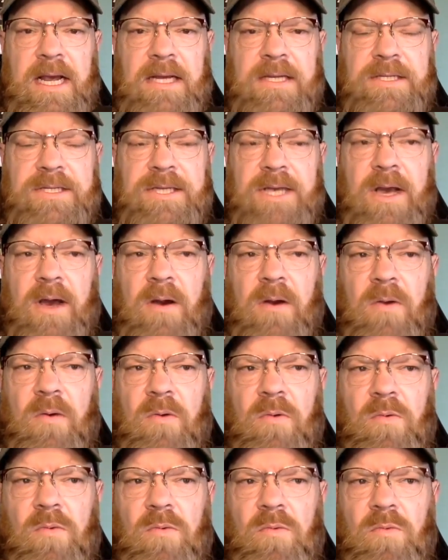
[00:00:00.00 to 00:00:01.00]
And
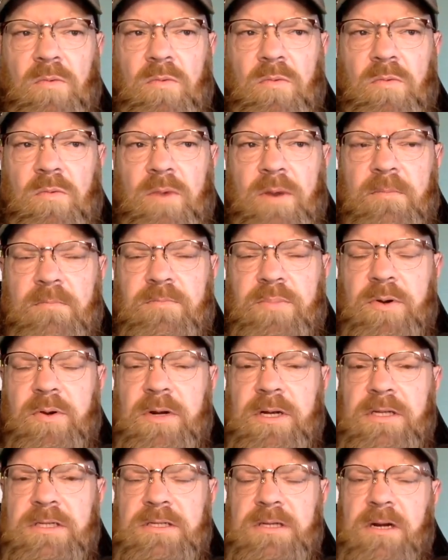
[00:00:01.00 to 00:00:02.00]
so when
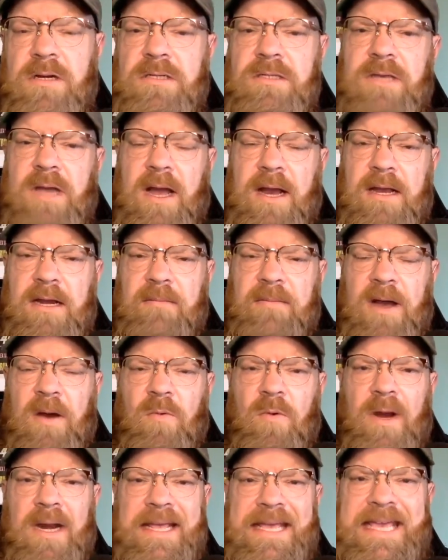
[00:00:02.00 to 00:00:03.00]
Boudin starts talking
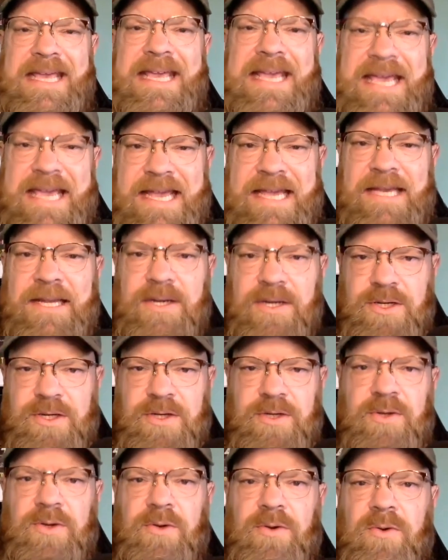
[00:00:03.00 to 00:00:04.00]
about what he can
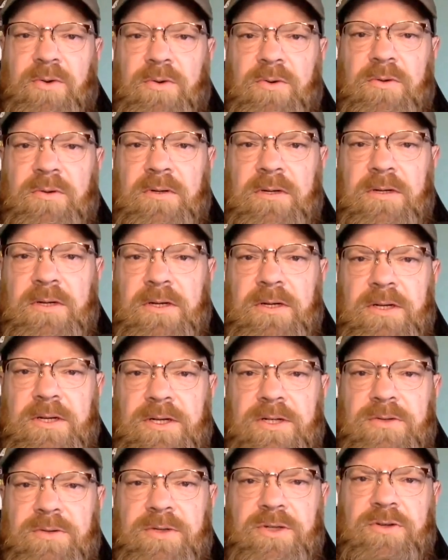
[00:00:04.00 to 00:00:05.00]
do
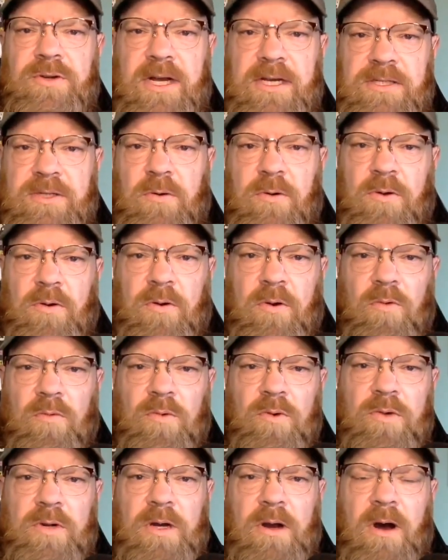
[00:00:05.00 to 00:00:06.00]
to address, quote unquote,
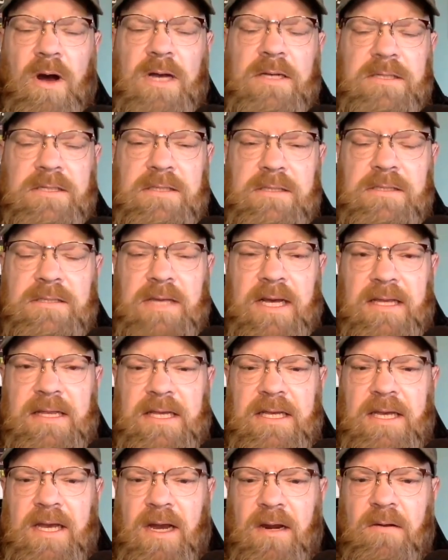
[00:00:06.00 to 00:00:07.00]
root causes, I
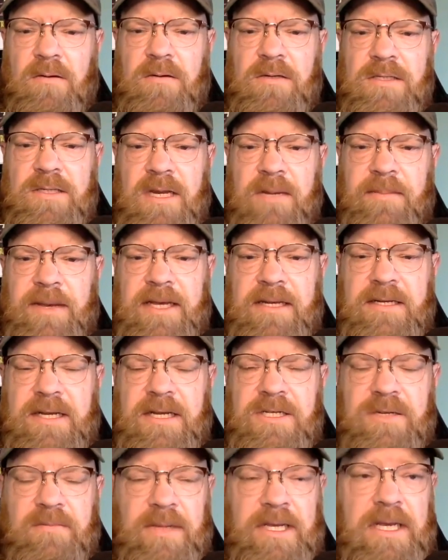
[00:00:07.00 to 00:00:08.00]
think gun owners need to pay
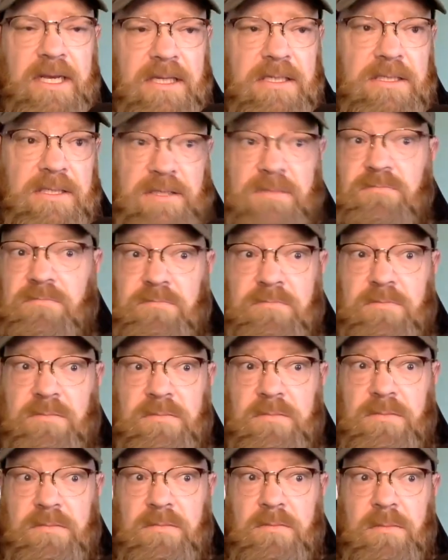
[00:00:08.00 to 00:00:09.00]
attention because
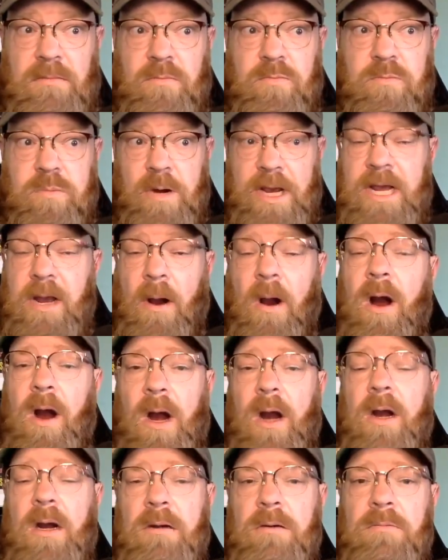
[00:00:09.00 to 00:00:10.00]
we
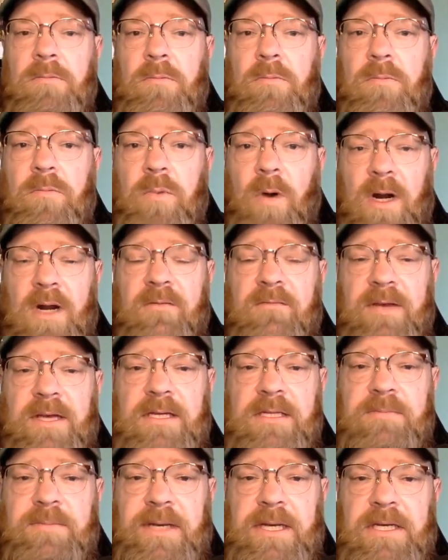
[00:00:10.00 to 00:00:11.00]
are one of
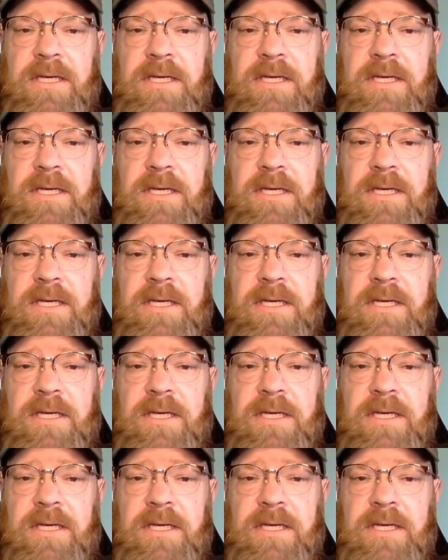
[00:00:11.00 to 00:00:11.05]
his